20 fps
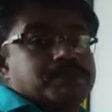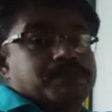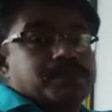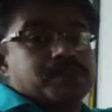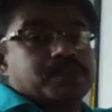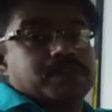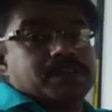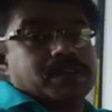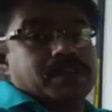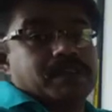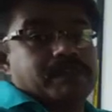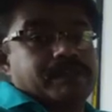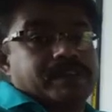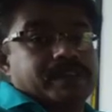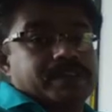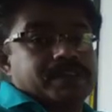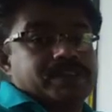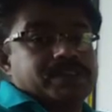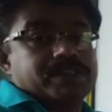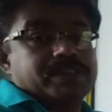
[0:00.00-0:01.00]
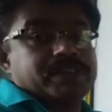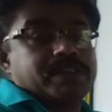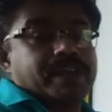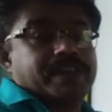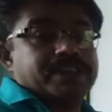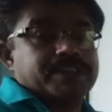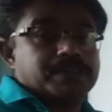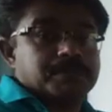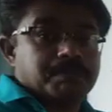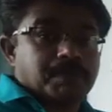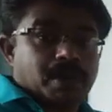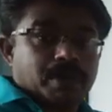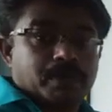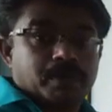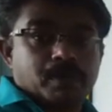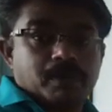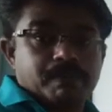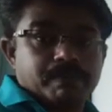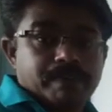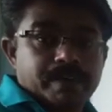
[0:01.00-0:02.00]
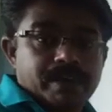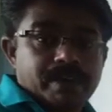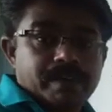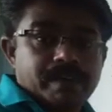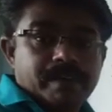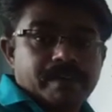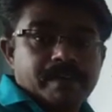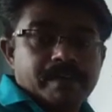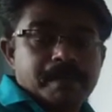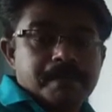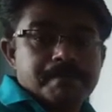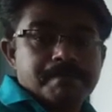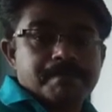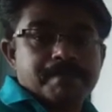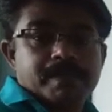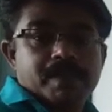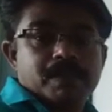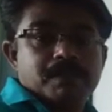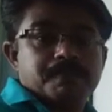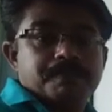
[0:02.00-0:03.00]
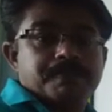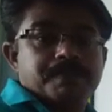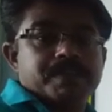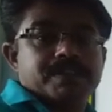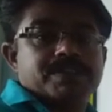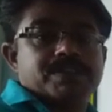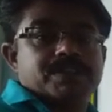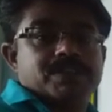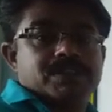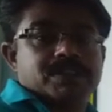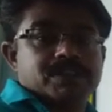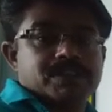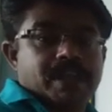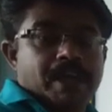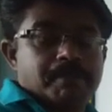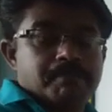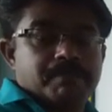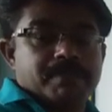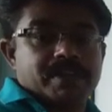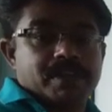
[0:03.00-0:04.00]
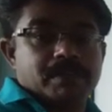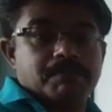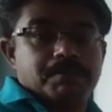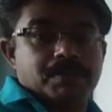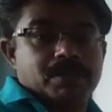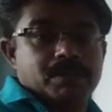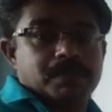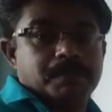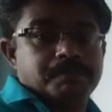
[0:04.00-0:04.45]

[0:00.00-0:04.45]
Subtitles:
future events that is part of a fixed timetable.